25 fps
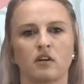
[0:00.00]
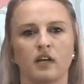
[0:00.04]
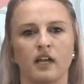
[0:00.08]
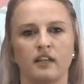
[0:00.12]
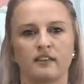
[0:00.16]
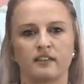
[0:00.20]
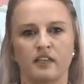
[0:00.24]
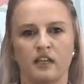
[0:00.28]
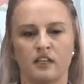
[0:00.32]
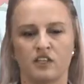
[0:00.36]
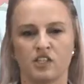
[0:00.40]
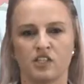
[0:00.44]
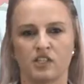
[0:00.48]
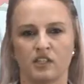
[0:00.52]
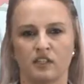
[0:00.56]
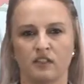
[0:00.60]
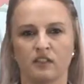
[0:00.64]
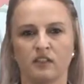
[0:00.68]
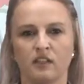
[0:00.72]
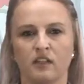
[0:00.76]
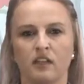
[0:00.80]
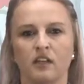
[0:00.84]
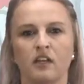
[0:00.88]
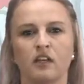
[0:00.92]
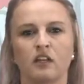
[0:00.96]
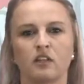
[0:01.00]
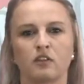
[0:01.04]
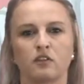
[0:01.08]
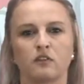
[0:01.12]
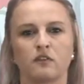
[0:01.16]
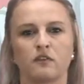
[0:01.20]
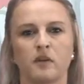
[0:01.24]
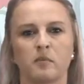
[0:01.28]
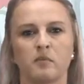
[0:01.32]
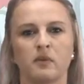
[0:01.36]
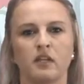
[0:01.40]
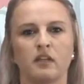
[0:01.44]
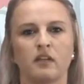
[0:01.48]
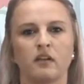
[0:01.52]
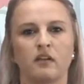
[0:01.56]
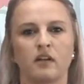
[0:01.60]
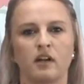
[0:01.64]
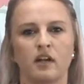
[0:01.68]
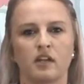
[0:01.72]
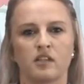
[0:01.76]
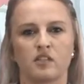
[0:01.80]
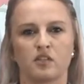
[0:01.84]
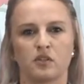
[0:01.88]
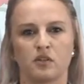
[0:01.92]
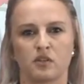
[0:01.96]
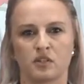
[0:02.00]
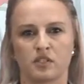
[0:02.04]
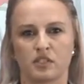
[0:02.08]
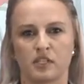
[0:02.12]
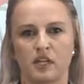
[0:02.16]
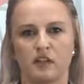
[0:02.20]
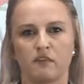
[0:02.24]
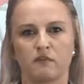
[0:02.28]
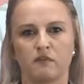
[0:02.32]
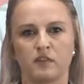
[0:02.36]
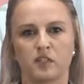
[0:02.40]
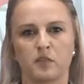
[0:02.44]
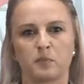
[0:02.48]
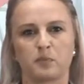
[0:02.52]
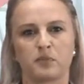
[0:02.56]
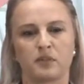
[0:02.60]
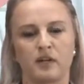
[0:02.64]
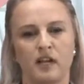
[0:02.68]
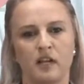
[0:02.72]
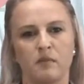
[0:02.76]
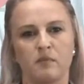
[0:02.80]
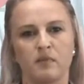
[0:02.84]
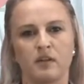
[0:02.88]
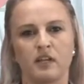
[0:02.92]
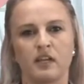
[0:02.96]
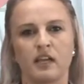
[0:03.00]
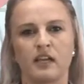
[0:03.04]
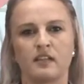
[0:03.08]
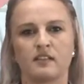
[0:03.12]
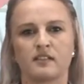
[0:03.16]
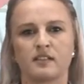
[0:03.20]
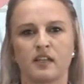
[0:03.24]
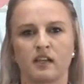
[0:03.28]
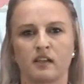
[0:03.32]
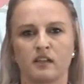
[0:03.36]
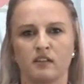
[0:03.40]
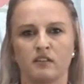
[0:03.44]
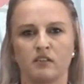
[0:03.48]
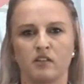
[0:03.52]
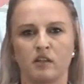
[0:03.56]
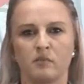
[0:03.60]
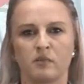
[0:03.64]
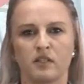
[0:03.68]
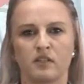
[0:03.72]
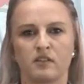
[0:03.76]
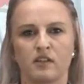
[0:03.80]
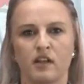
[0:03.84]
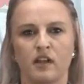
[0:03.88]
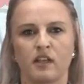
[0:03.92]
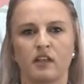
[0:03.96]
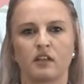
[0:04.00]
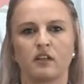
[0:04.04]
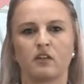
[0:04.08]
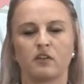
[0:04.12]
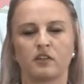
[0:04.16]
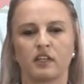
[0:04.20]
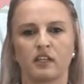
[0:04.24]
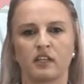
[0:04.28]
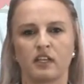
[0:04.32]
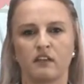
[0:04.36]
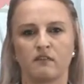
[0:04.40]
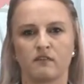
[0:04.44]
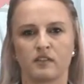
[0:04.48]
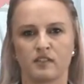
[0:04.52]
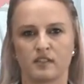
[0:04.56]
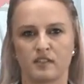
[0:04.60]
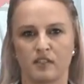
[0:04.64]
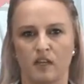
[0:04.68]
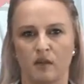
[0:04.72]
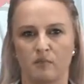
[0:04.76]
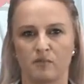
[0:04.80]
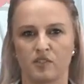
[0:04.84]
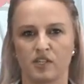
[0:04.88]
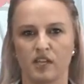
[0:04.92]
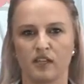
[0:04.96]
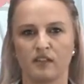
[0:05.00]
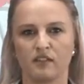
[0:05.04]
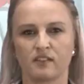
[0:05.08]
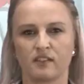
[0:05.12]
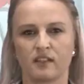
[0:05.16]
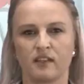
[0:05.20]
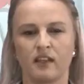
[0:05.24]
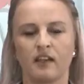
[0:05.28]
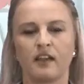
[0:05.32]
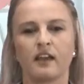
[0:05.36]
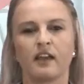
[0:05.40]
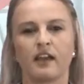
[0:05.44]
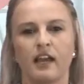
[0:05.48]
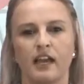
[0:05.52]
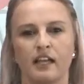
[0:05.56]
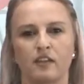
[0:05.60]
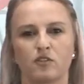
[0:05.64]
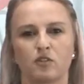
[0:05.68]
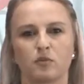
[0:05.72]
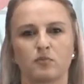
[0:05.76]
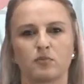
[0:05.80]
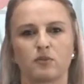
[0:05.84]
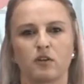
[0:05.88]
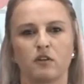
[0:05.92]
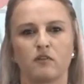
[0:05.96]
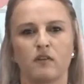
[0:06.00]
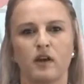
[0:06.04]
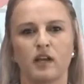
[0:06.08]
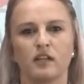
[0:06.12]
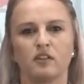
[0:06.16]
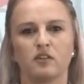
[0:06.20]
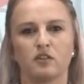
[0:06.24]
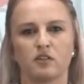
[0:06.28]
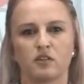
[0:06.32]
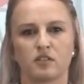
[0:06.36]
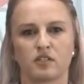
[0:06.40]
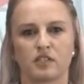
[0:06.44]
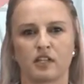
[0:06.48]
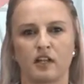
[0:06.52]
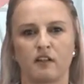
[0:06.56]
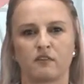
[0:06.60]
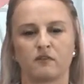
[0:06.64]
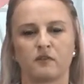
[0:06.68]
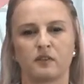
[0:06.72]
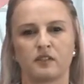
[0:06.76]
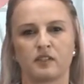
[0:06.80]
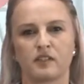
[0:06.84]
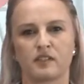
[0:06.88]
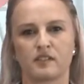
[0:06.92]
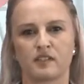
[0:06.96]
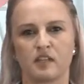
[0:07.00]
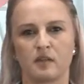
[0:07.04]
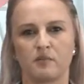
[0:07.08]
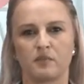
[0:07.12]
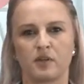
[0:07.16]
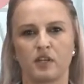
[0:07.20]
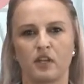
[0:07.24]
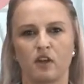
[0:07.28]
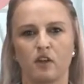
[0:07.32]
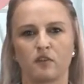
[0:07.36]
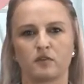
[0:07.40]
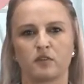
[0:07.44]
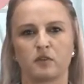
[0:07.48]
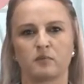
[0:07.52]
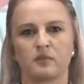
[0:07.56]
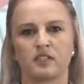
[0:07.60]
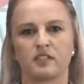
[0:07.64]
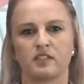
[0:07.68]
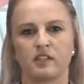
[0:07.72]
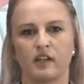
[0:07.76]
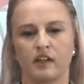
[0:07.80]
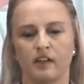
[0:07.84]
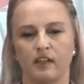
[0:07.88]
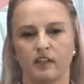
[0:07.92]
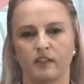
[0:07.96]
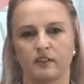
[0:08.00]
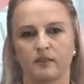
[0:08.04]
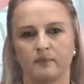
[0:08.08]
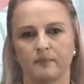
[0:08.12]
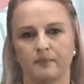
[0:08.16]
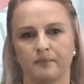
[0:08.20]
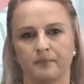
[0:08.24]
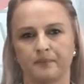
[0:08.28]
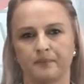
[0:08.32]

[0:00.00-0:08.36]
your attention, to familiarize yourself with primary and secondary material on a given subject, and to provide yourself with a summary of the material.